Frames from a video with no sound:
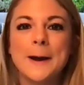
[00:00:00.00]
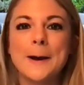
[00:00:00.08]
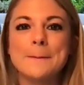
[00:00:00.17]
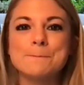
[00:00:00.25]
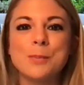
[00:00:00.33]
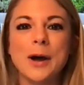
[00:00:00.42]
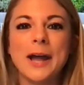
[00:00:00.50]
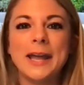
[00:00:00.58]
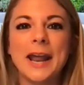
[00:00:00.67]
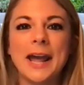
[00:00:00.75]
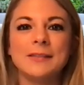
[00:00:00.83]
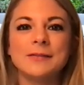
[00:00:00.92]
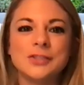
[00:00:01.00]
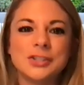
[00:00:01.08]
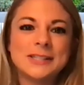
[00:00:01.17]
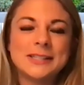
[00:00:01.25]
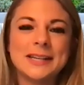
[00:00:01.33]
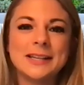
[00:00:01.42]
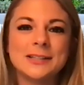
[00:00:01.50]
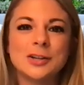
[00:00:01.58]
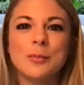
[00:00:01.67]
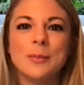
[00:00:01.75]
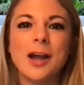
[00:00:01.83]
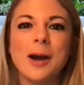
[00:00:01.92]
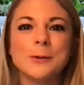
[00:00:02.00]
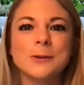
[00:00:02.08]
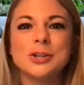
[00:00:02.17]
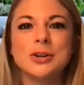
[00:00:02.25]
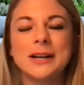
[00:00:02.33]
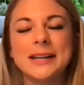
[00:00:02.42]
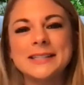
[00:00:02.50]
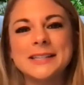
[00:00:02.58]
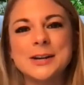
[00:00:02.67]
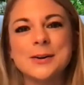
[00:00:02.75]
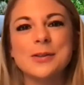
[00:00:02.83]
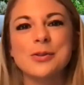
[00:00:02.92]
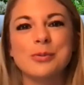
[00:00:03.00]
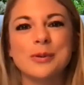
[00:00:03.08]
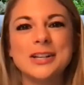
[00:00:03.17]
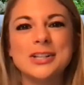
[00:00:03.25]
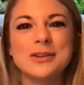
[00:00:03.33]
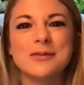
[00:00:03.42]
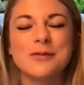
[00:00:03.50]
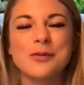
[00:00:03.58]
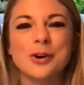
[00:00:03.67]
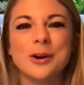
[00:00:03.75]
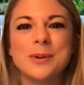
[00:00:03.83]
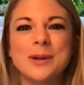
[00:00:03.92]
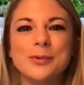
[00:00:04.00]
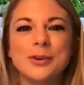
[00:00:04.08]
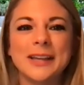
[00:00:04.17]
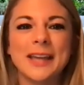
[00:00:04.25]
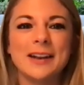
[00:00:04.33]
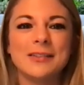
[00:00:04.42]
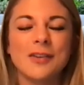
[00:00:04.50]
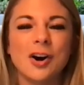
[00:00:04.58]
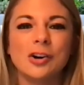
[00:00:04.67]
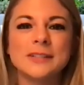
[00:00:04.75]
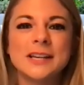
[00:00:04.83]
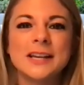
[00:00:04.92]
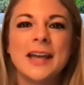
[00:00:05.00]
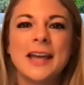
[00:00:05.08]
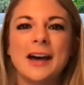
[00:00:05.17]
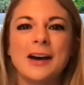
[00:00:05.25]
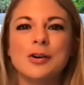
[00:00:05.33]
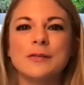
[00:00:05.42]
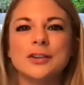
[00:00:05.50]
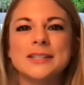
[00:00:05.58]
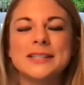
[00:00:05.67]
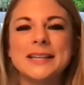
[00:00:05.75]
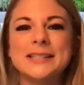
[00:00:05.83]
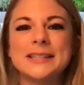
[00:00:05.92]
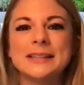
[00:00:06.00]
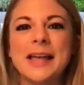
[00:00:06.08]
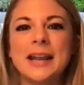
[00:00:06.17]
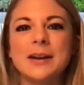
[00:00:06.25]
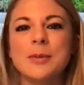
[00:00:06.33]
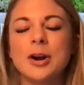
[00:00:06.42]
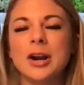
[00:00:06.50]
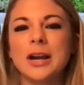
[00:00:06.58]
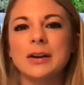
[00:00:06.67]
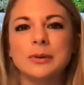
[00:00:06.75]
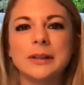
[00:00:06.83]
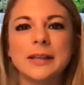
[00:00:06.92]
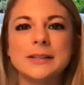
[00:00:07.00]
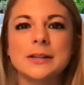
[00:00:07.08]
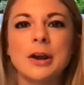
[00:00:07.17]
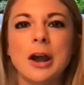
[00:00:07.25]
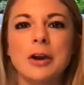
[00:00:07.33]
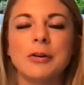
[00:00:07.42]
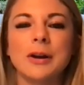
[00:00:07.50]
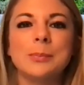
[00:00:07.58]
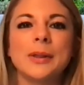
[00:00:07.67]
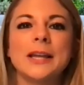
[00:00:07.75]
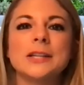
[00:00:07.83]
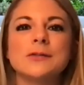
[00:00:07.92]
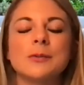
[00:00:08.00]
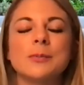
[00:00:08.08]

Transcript: but I just see so many opportunities here in the region for people to get involved overseas. And Latin America really is a great place for